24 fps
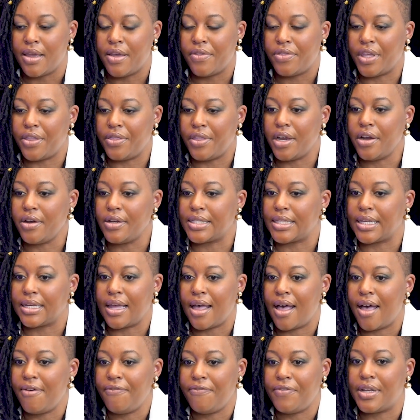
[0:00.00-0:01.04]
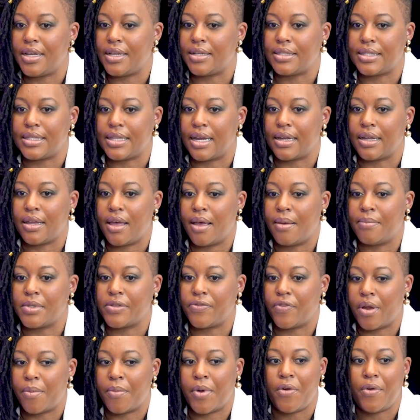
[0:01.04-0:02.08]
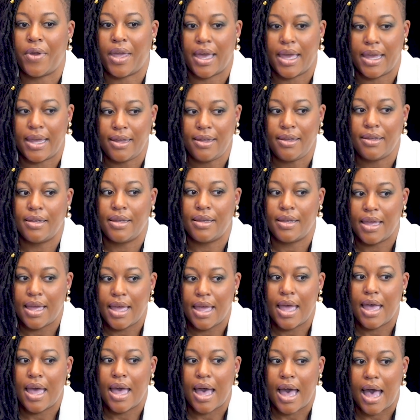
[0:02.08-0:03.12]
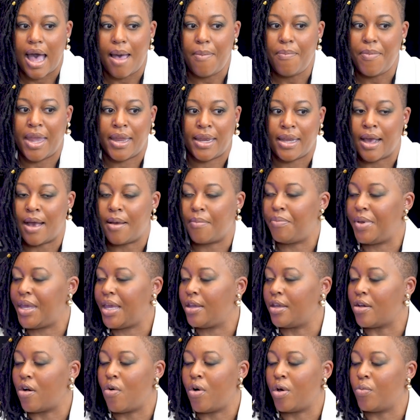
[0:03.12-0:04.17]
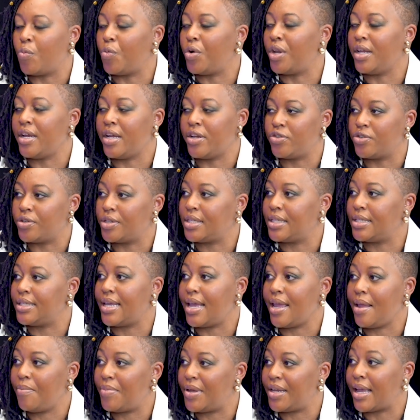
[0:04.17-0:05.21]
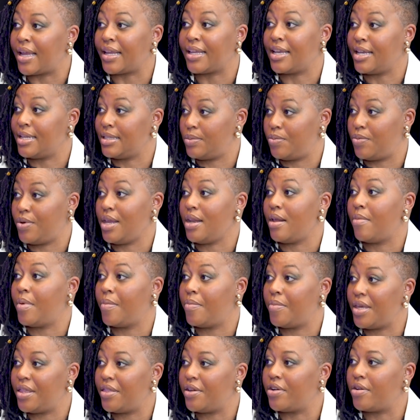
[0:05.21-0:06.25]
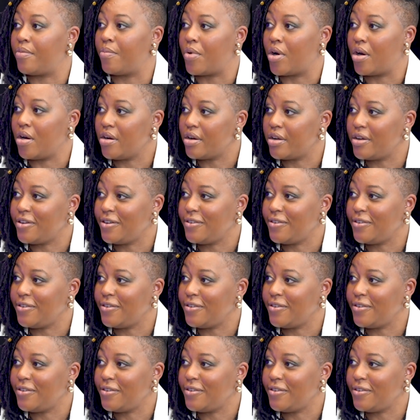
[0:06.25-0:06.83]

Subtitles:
Then there is a confidence that comes from, okay, I may not be on 100 today, but guess what? I'm going to be there tomorrow.